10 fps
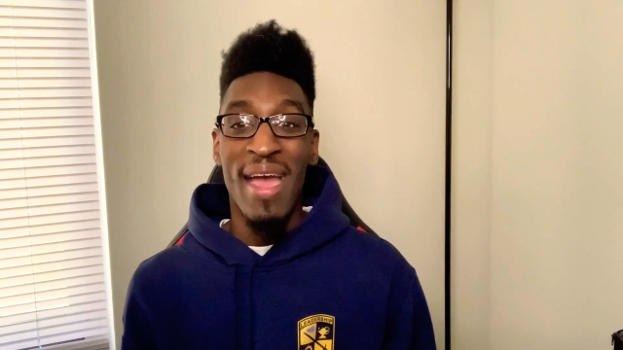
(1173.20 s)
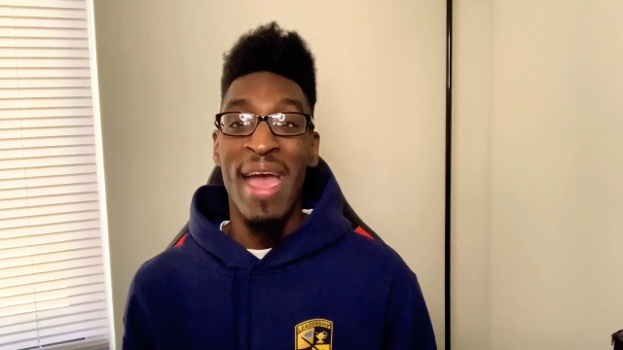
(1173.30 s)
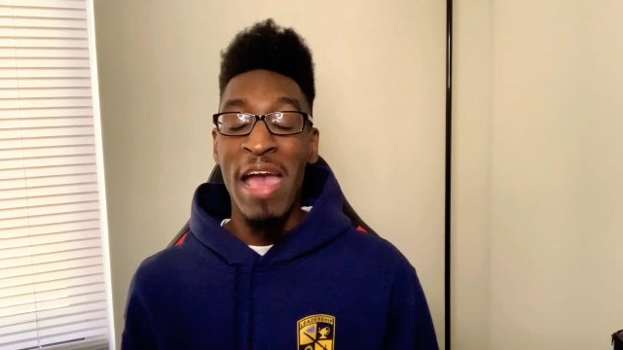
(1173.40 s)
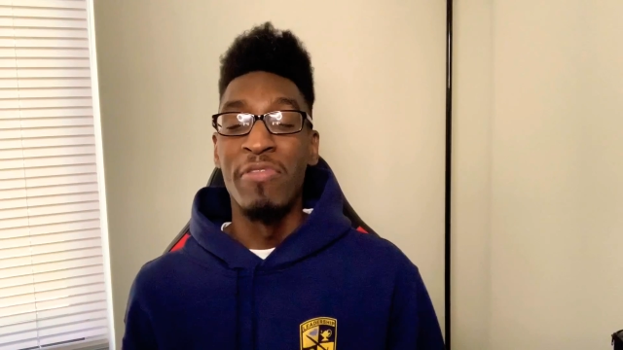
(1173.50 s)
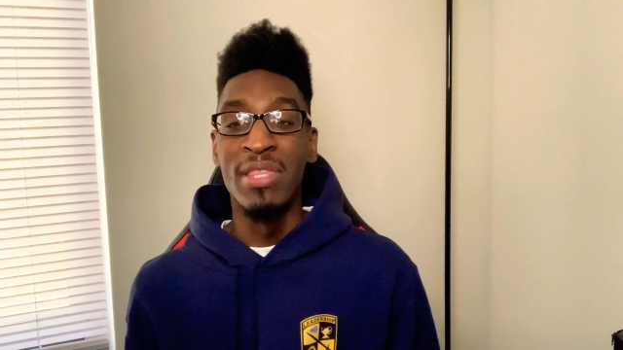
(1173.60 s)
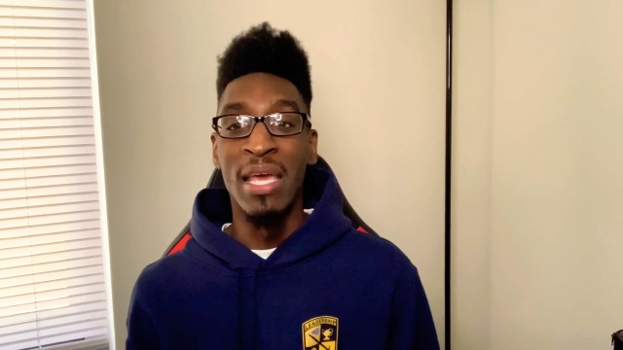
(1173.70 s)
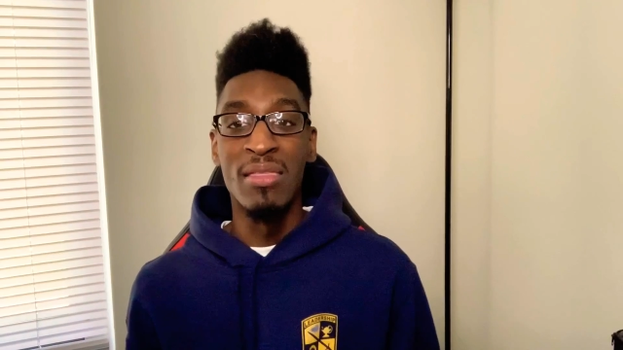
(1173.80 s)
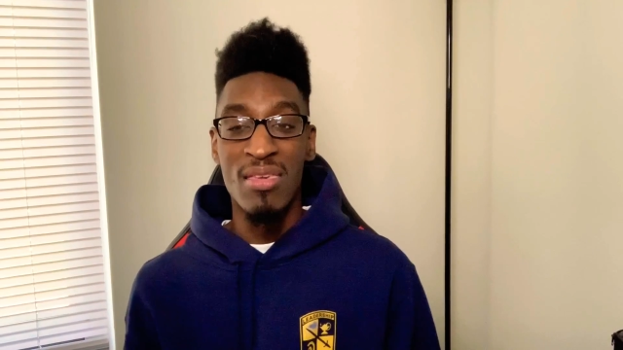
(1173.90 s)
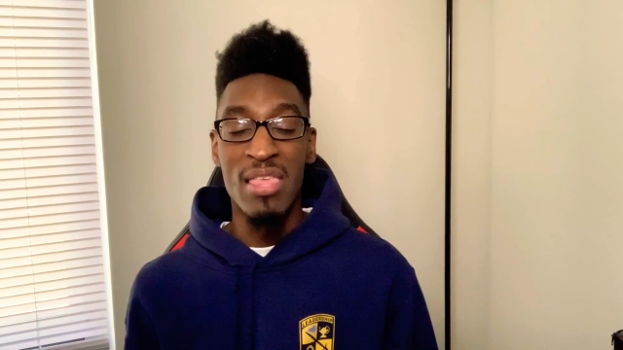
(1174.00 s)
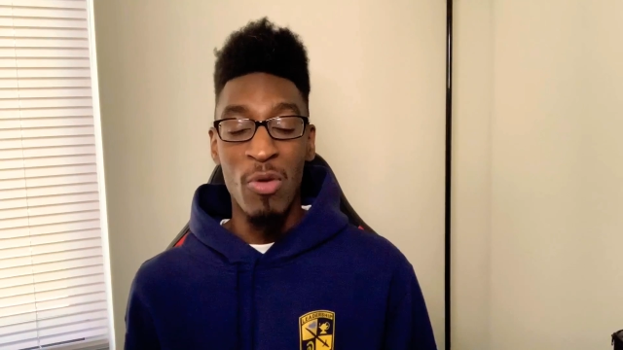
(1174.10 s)
Everything in
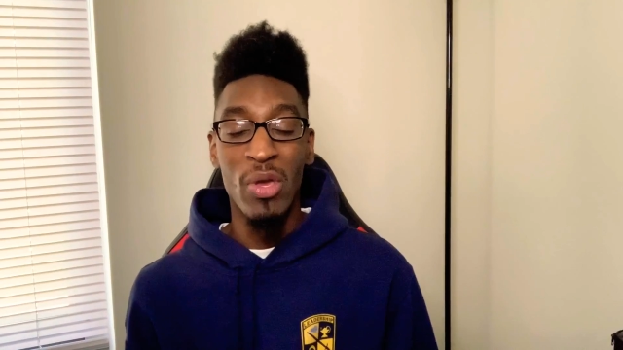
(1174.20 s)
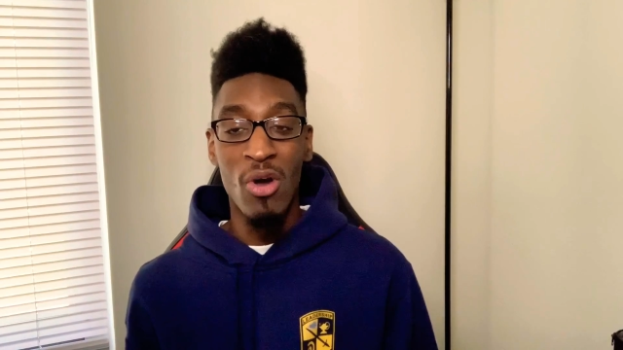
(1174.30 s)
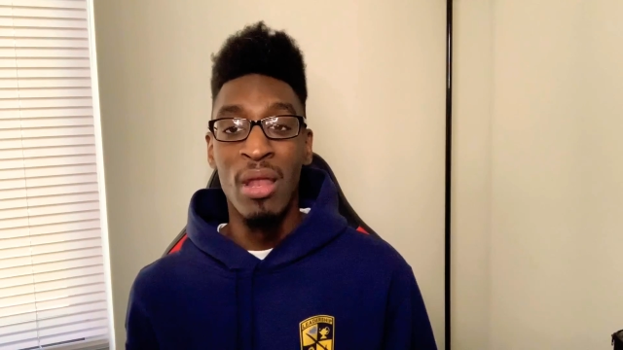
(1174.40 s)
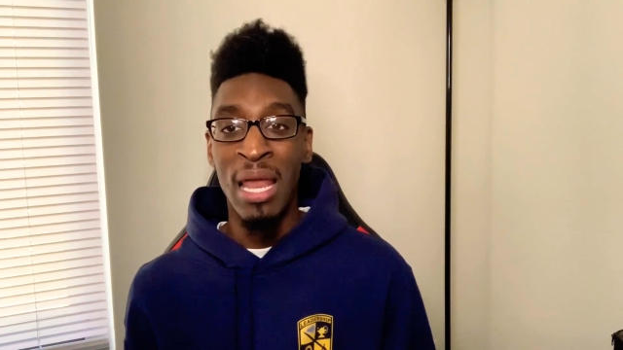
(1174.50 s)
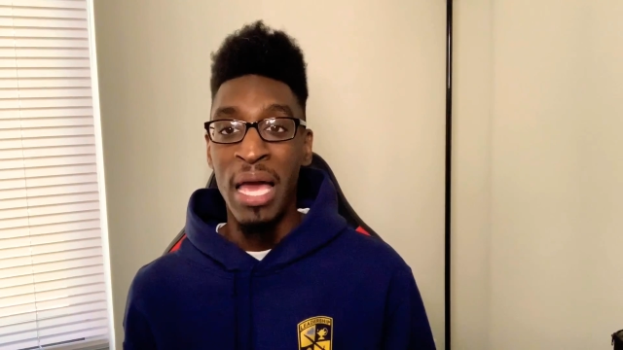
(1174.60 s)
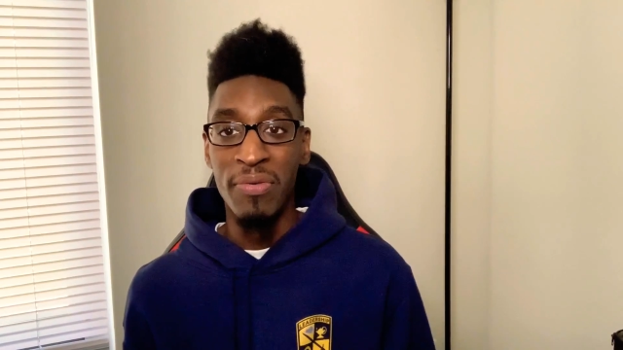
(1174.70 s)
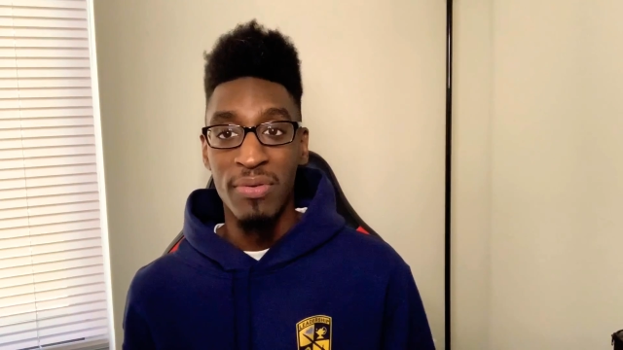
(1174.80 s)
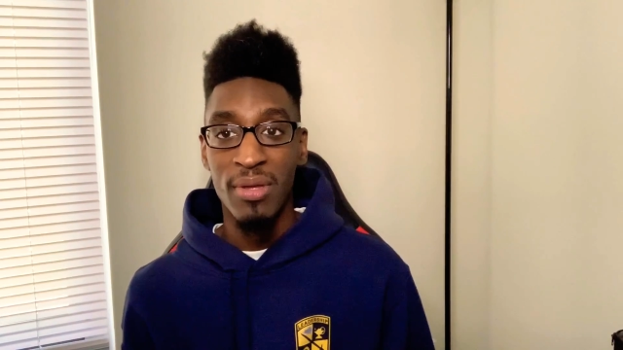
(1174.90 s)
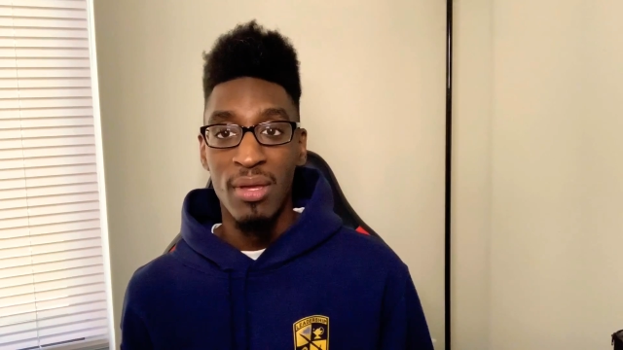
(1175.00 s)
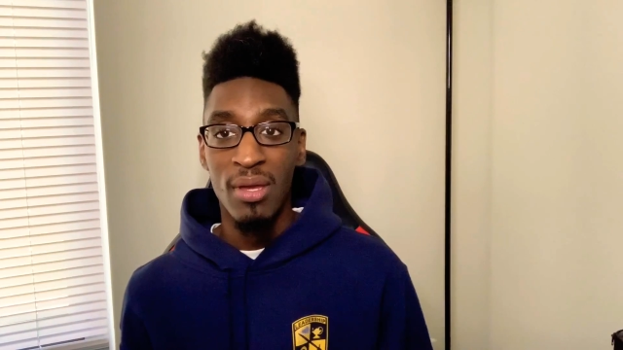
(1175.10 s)
this thing we call life.
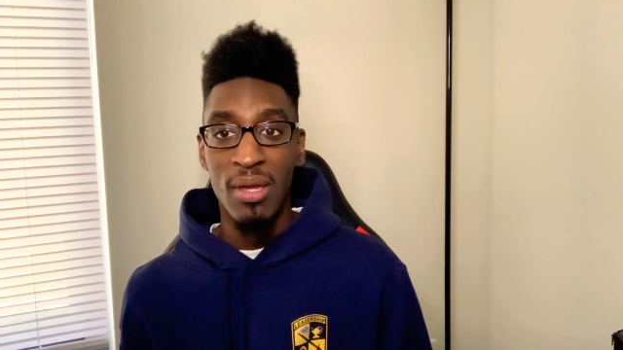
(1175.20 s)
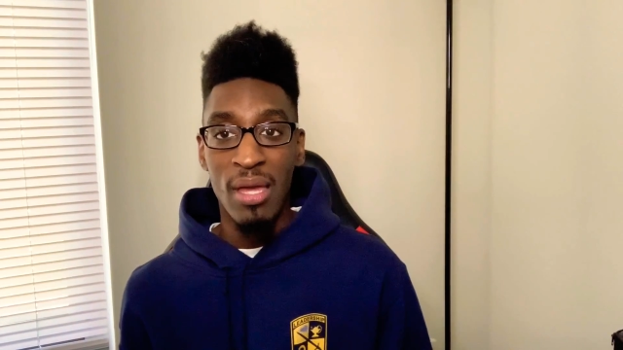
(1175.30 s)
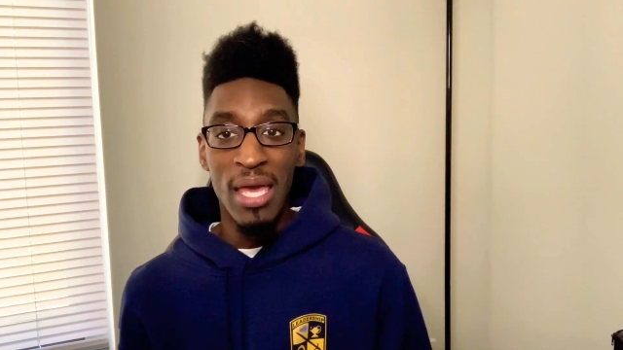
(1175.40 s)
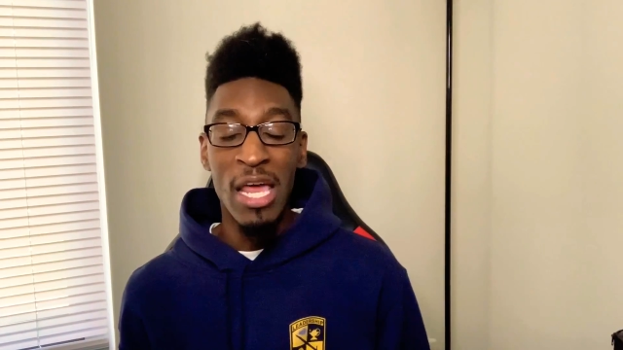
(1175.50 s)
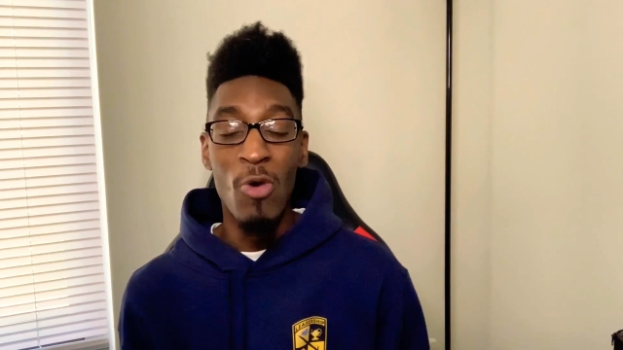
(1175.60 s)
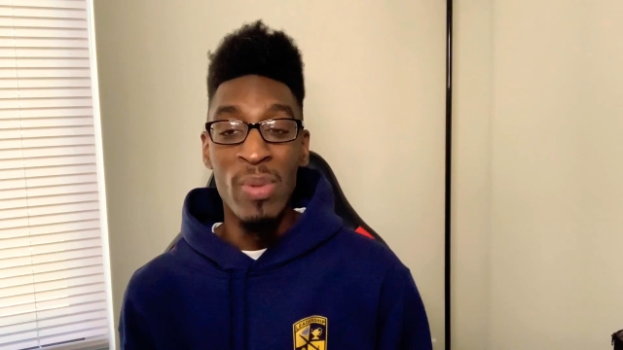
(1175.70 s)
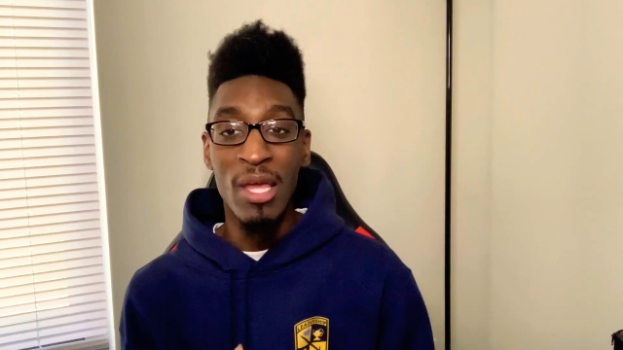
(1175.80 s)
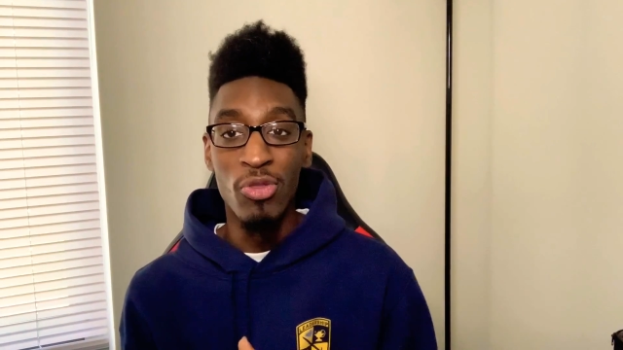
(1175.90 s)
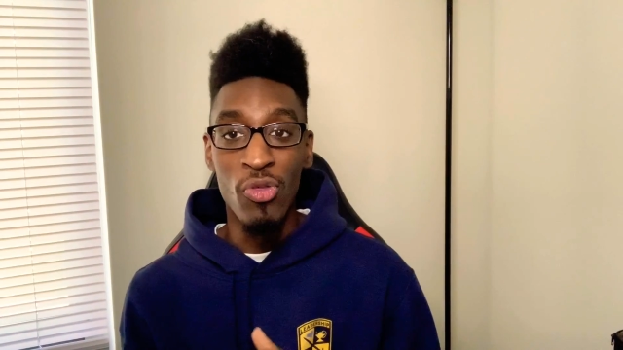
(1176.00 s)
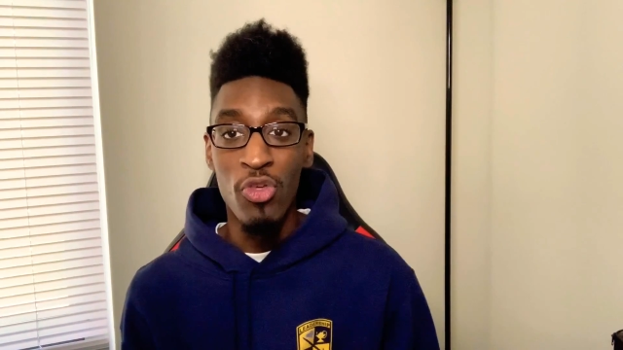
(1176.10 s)
It helped me
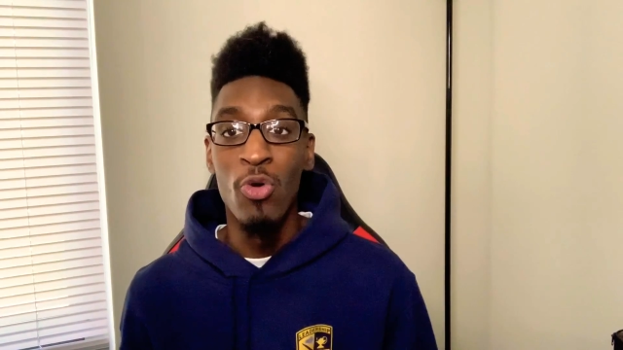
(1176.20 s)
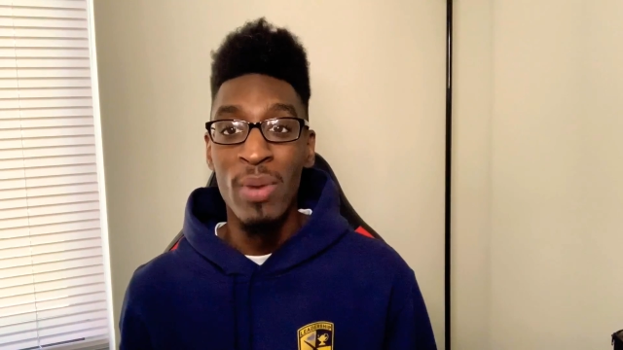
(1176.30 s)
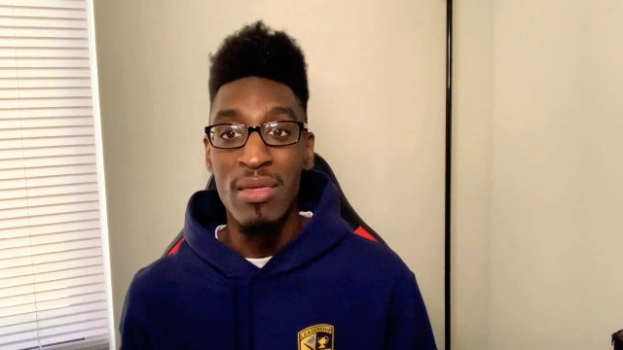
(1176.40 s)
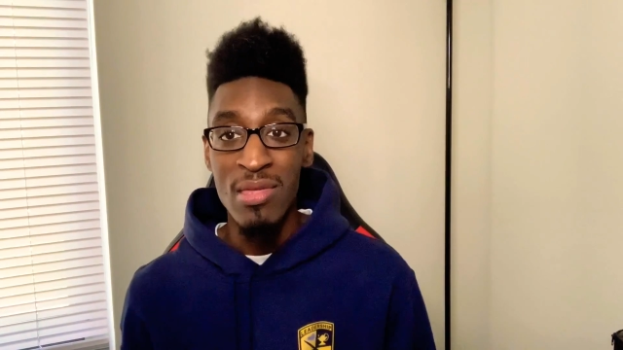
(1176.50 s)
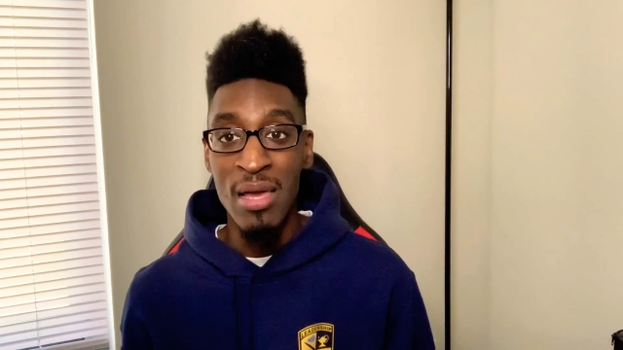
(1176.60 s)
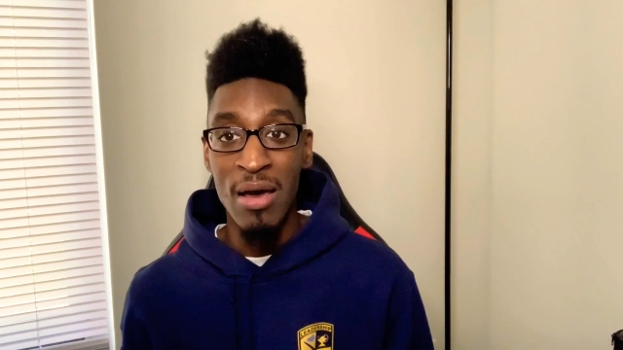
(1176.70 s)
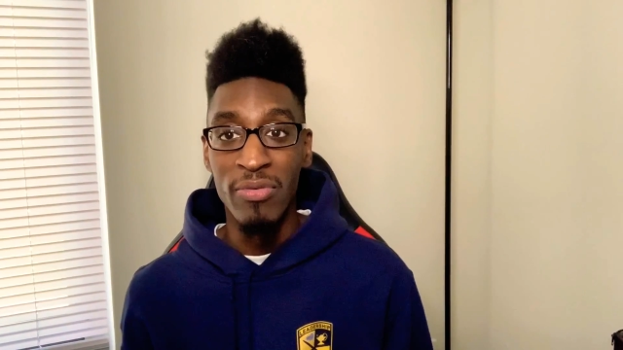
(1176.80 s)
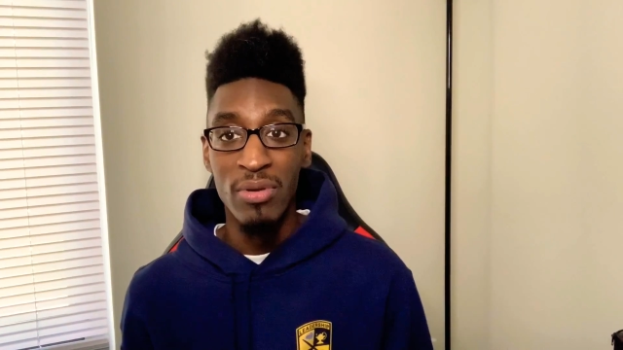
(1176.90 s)
get through so much stuff.